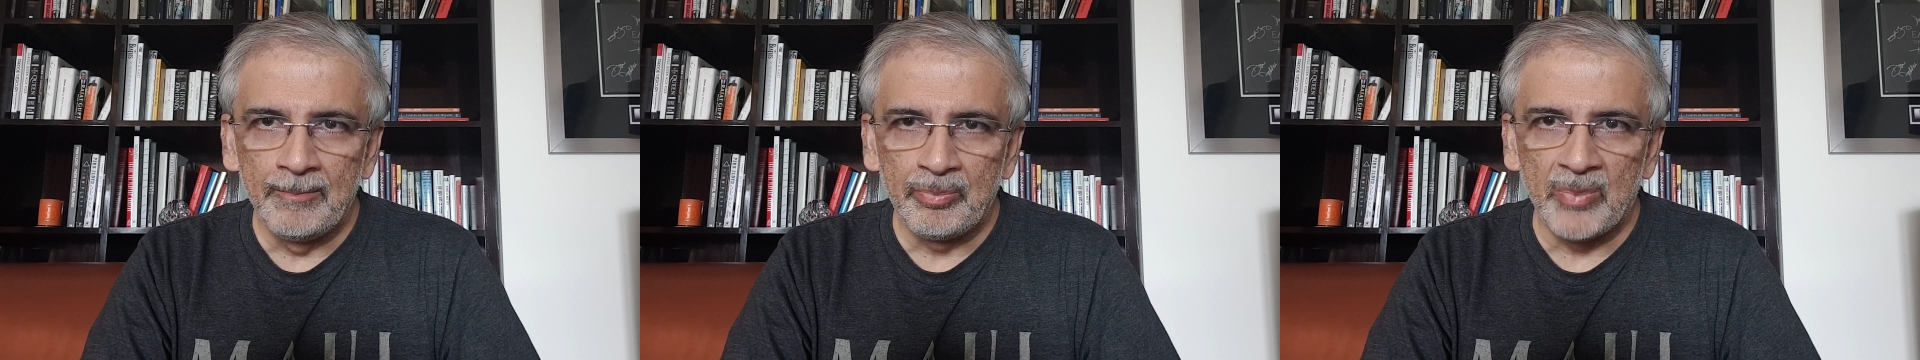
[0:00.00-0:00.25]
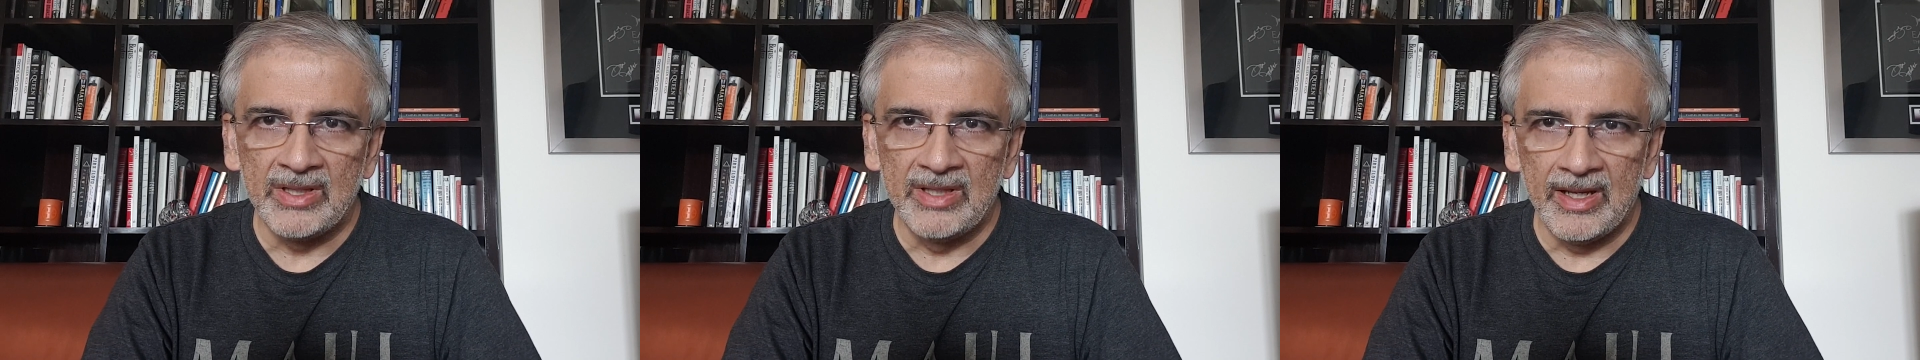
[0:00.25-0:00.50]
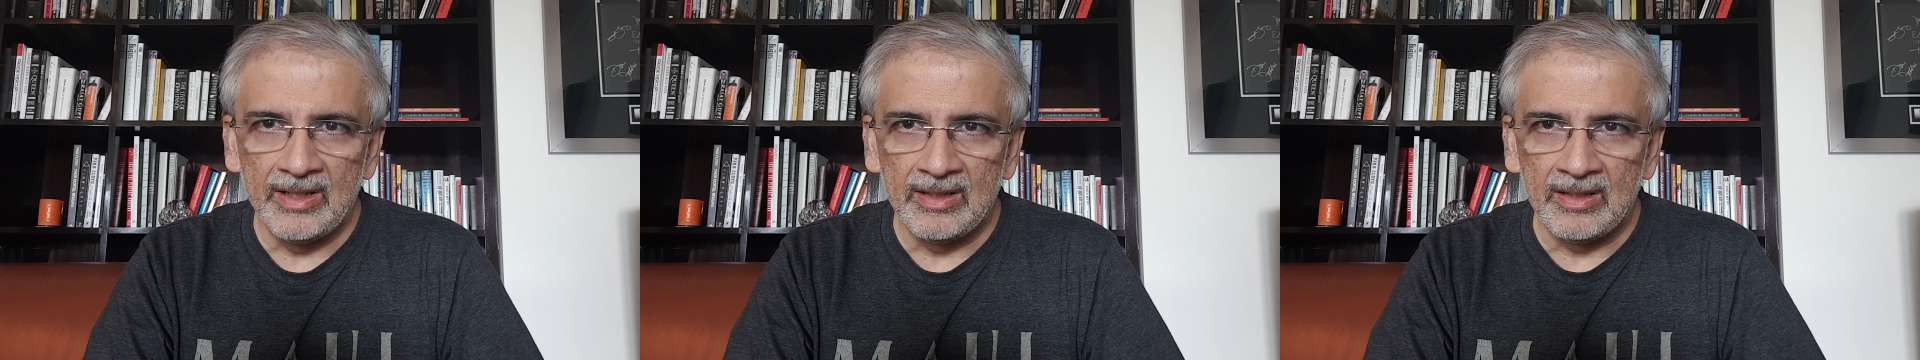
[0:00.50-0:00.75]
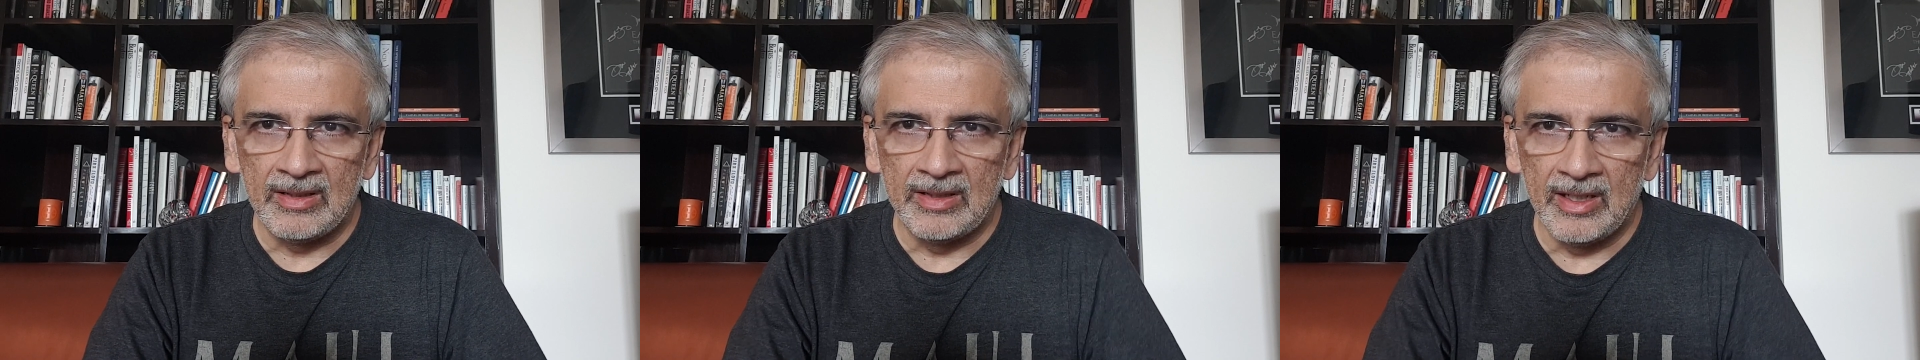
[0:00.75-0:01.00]
but then
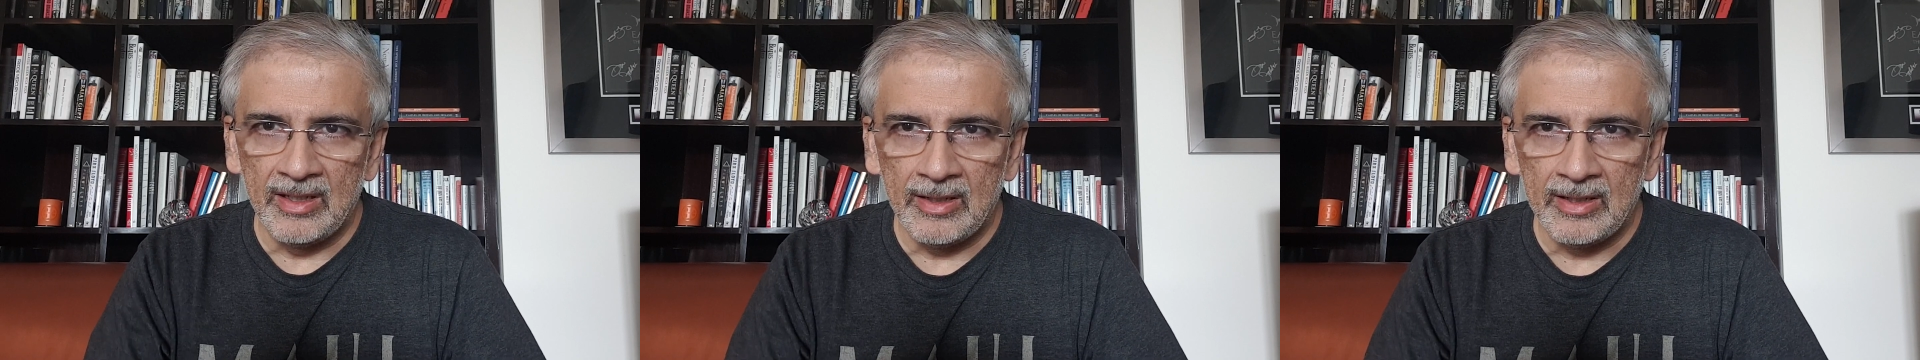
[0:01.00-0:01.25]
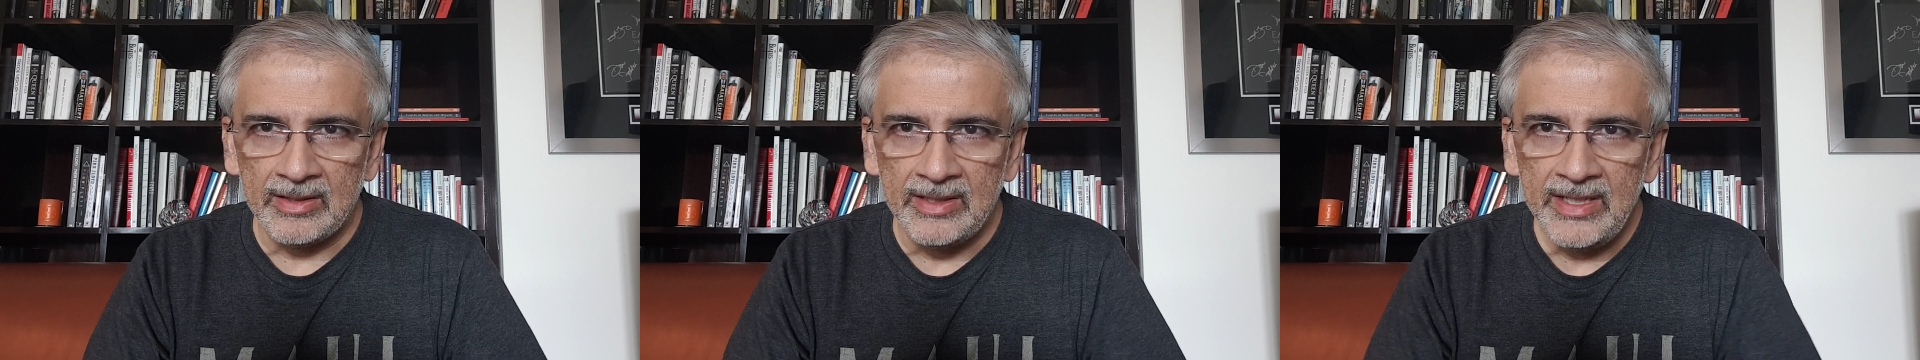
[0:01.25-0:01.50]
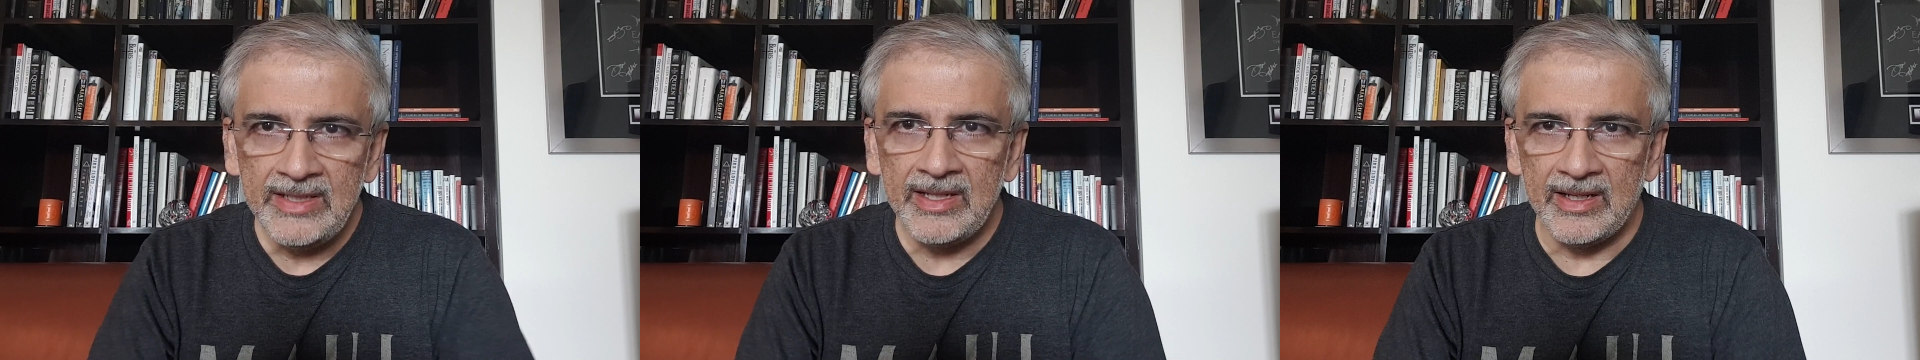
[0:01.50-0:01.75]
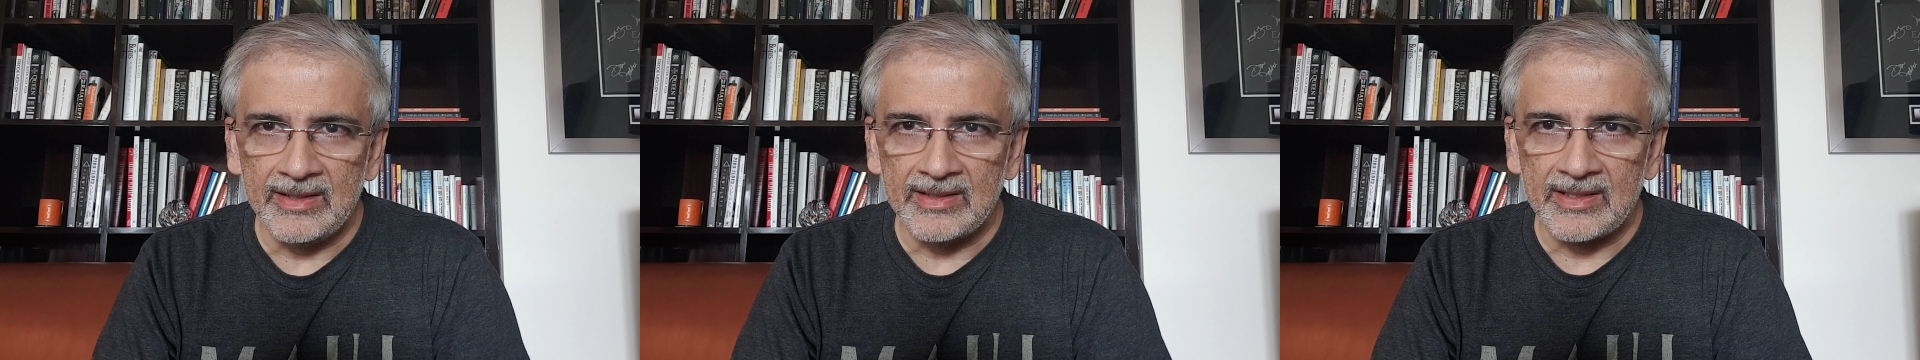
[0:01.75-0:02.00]
the
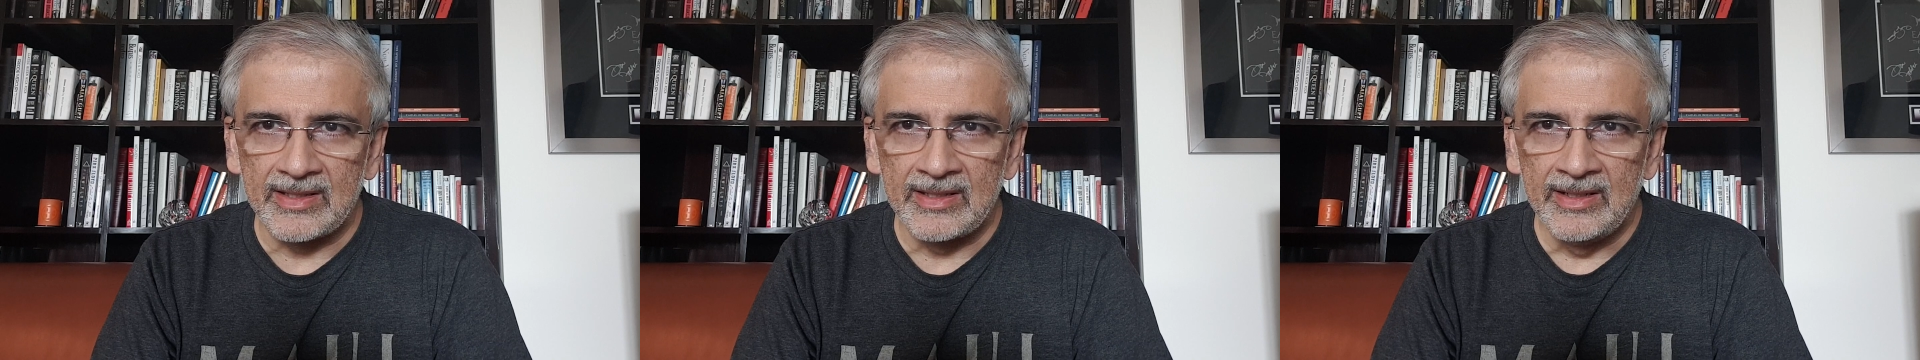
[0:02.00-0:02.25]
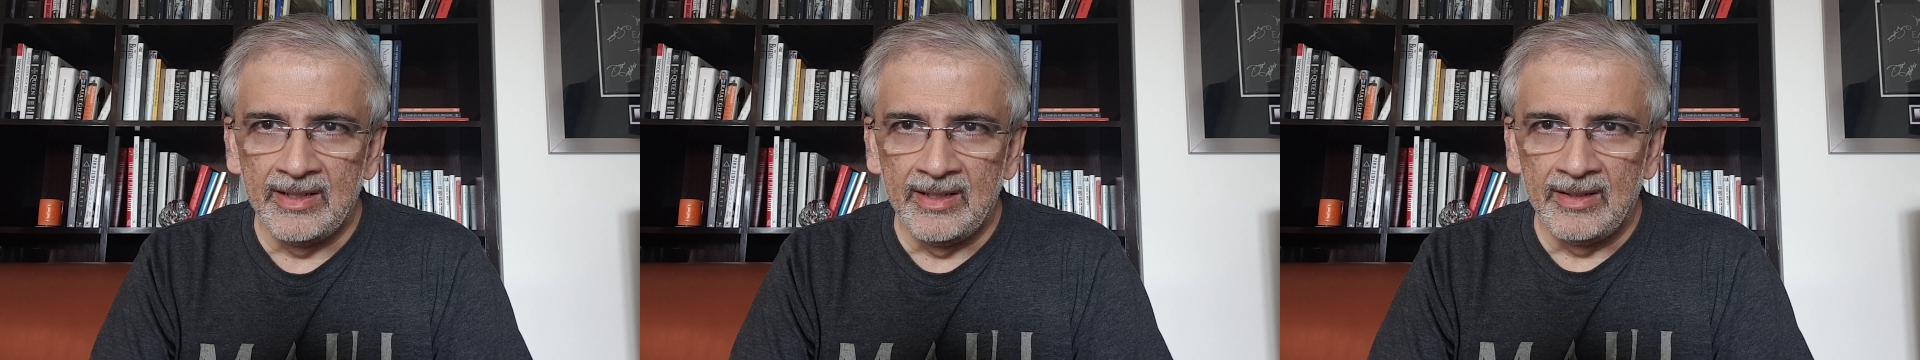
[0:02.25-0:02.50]
details,